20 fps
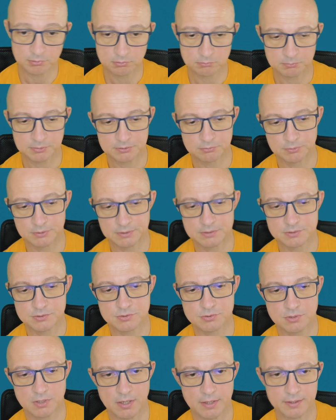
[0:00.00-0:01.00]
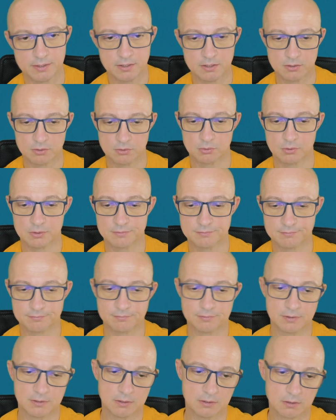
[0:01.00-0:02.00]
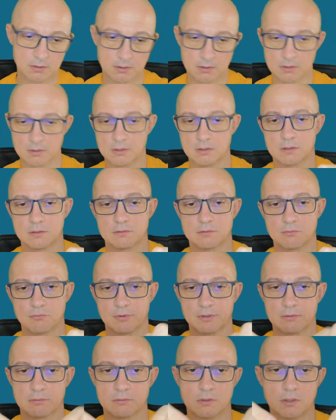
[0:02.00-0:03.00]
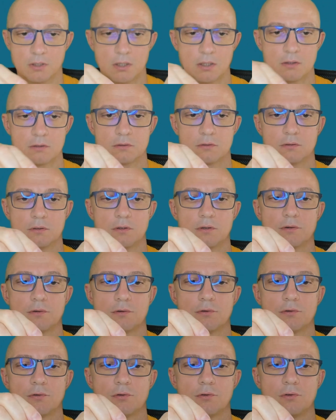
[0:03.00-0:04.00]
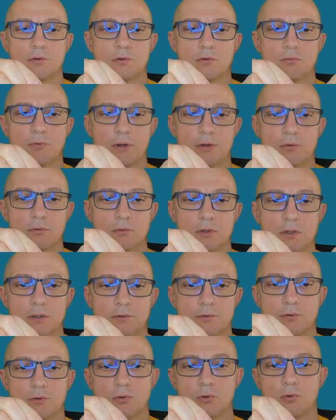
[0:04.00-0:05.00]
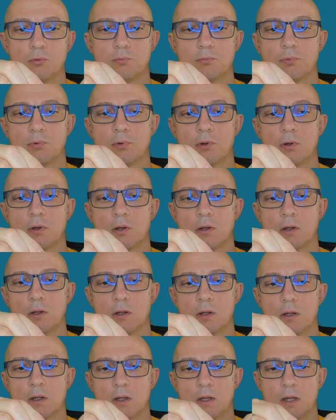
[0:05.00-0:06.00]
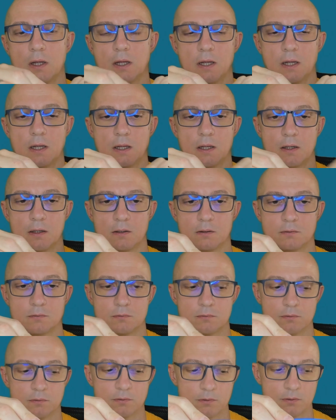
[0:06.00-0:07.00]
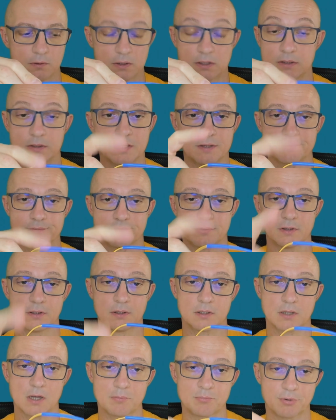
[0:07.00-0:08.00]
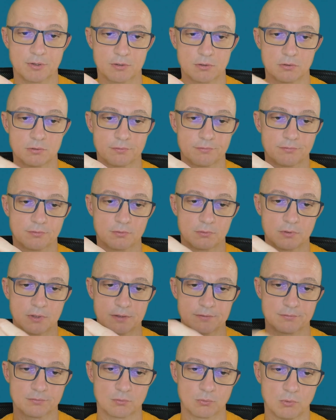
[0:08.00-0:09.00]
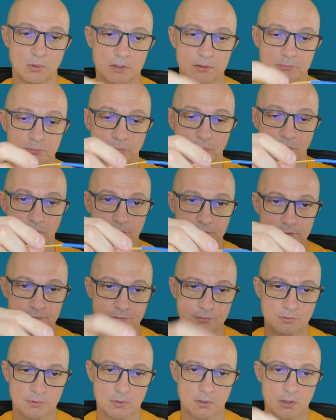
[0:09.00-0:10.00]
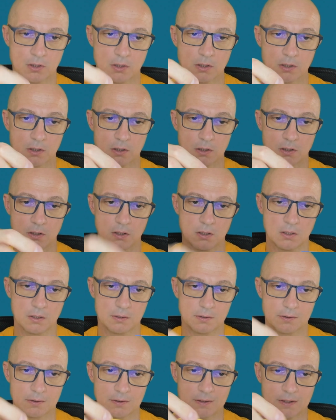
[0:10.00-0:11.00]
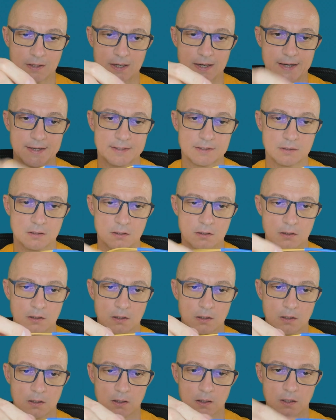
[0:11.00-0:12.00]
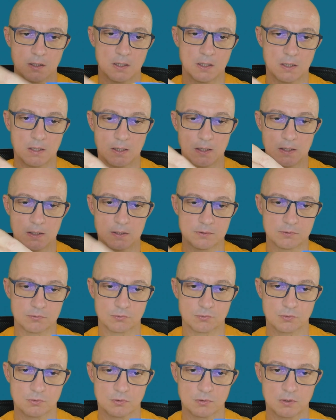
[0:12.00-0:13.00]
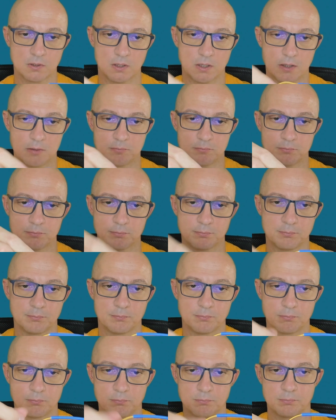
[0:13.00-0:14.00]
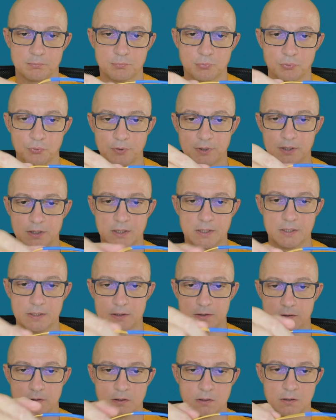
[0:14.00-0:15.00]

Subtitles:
but we can try. Here you can see the regular tube. That's the Capricorn, so that's 1.9, and I'm putting in